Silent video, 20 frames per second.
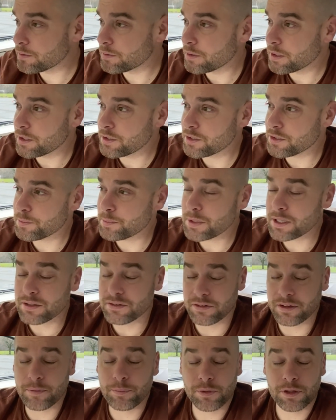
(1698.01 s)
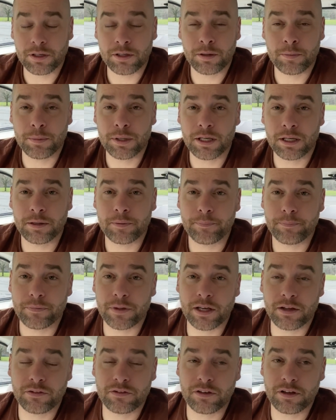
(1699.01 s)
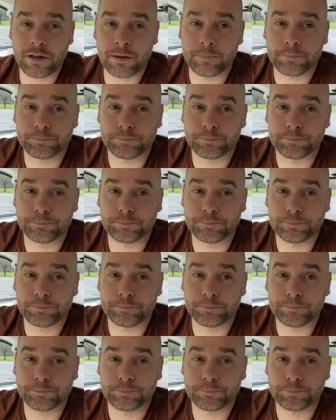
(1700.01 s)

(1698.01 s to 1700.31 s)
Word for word: it just means something to me. That's it.